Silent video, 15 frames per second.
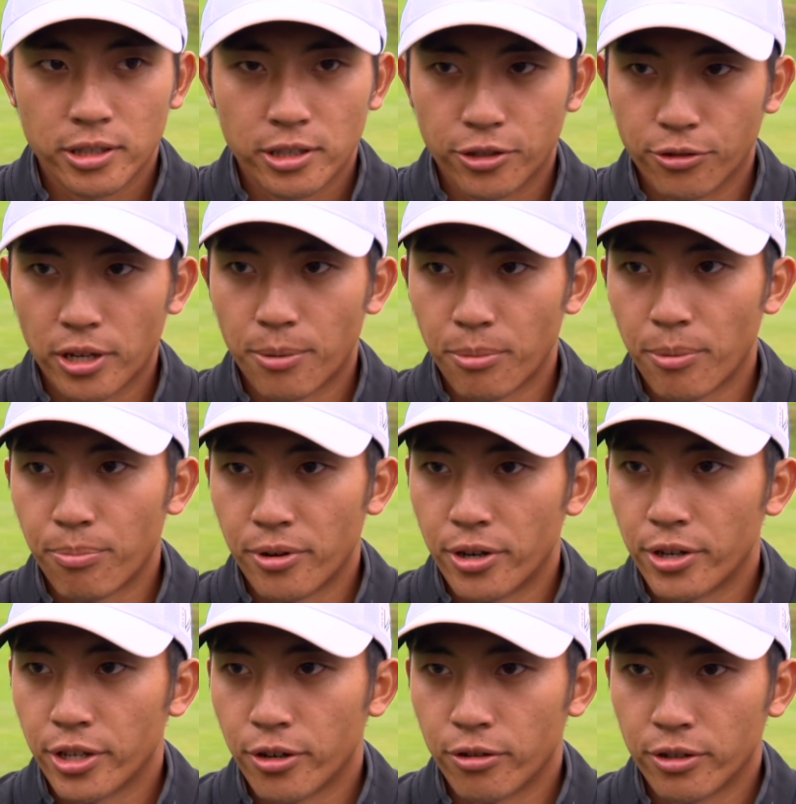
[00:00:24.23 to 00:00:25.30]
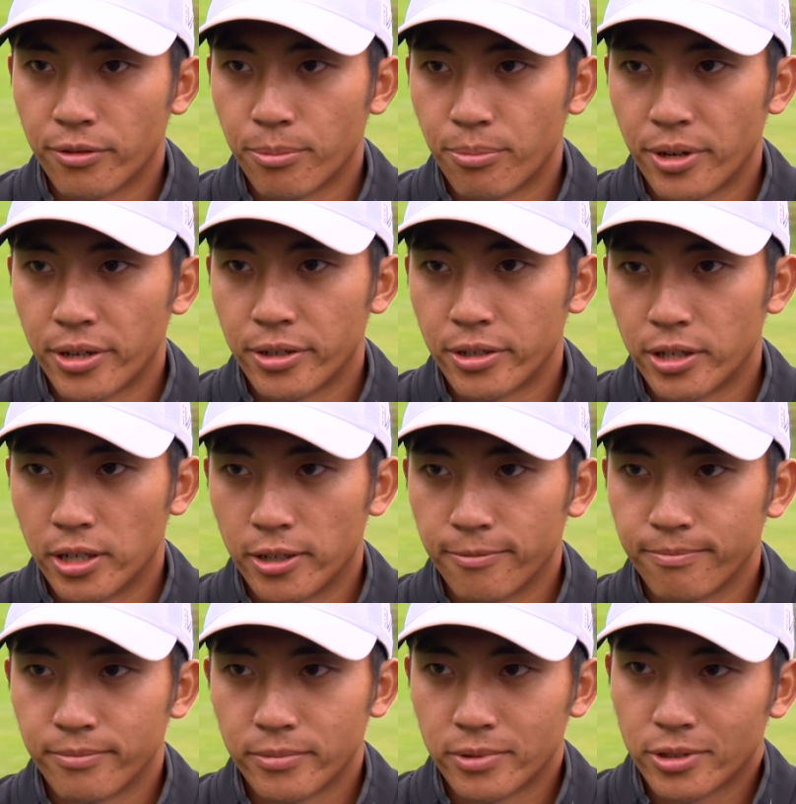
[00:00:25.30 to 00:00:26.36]
You got me birdie or even better,
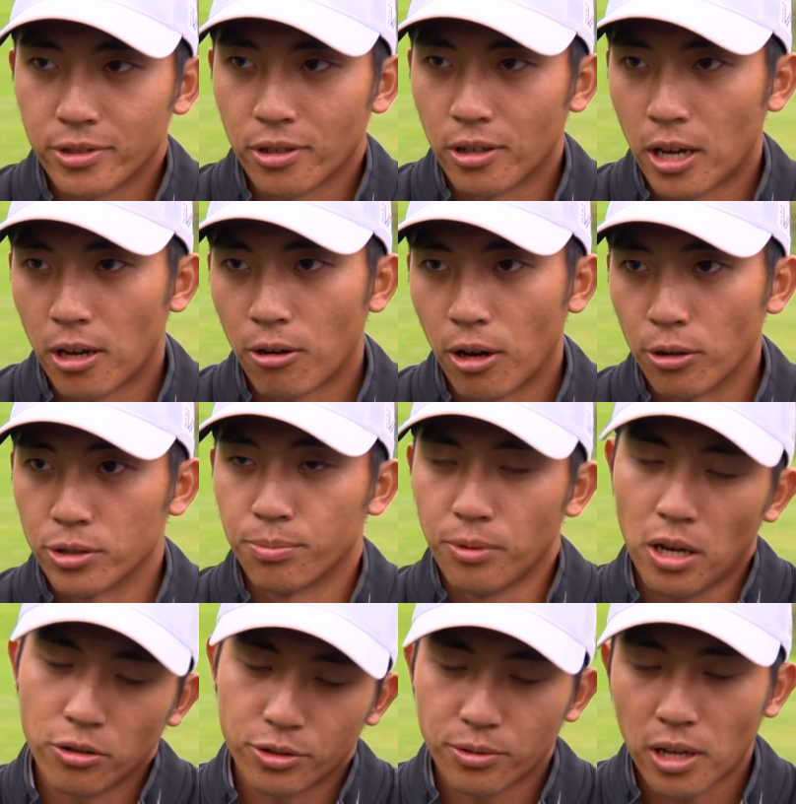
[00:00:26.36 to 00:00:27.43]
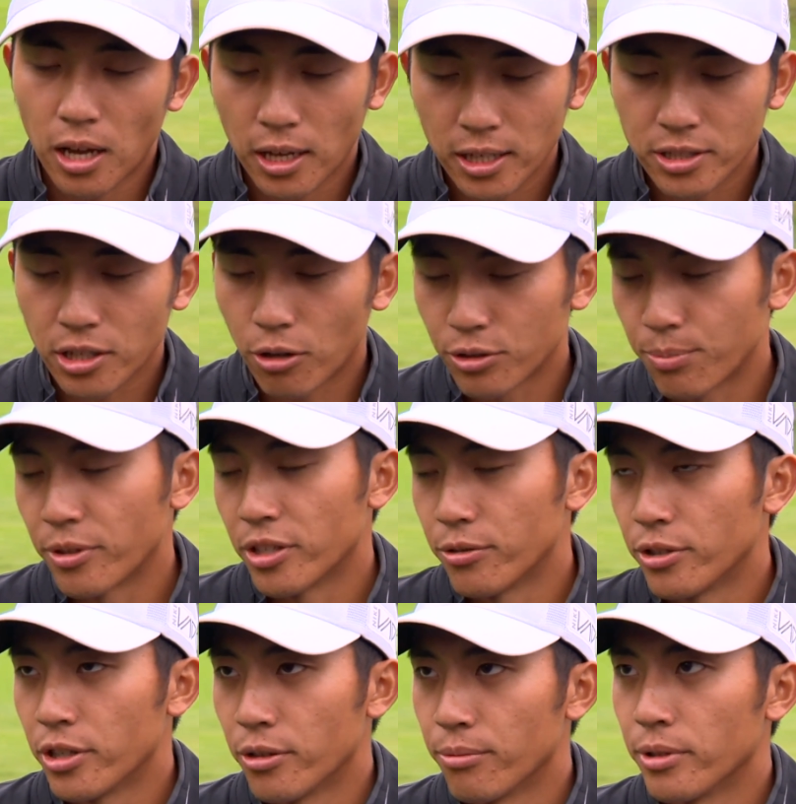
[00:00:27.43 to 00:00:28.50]
and so I, I, was, I was, I guess I was being
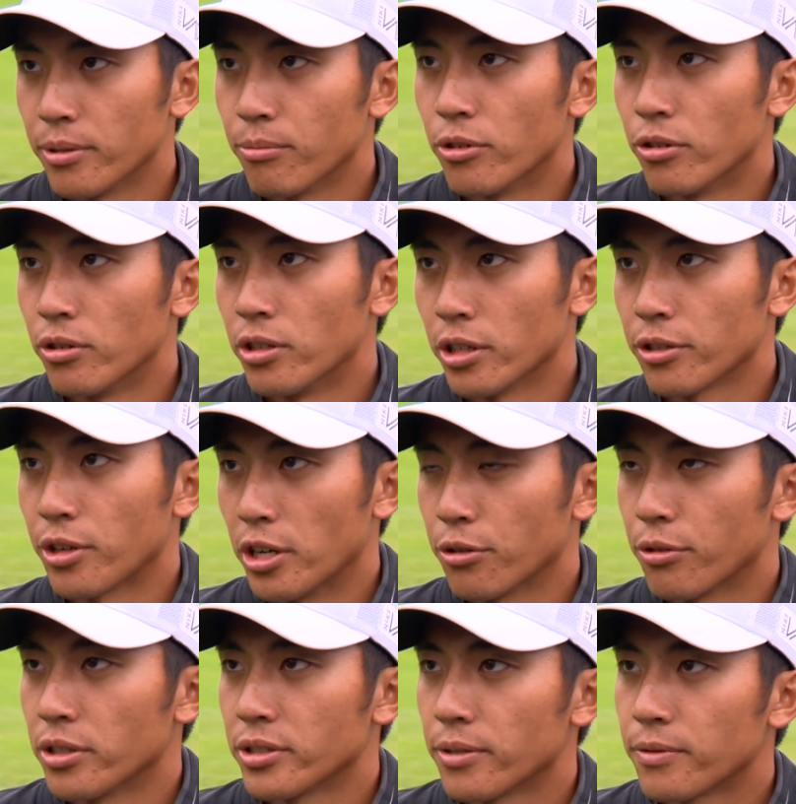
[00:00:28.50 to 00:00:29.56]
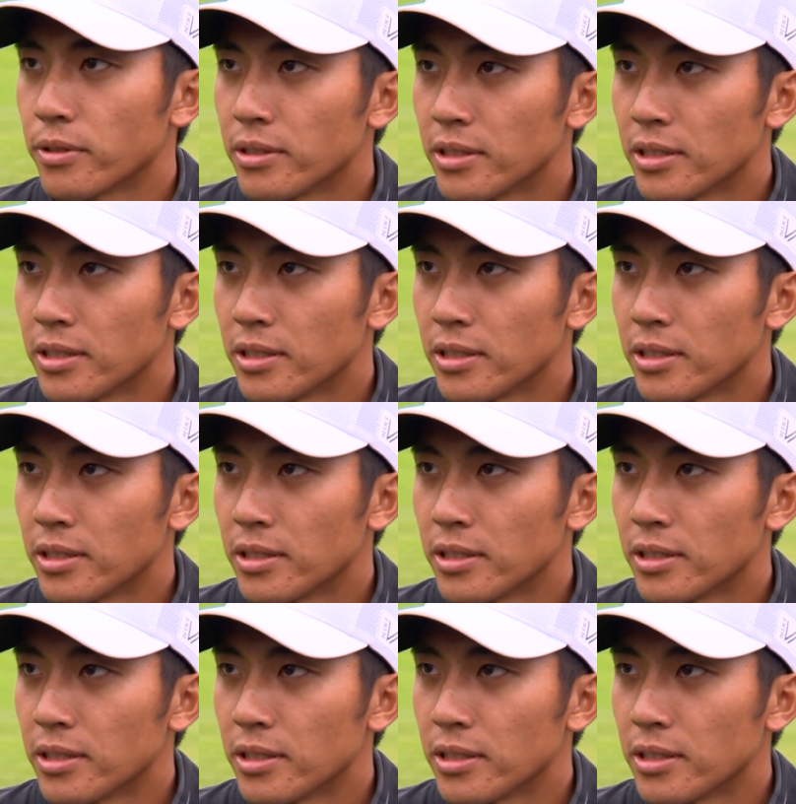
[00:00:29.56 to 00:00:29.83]
a little bit more aggressive.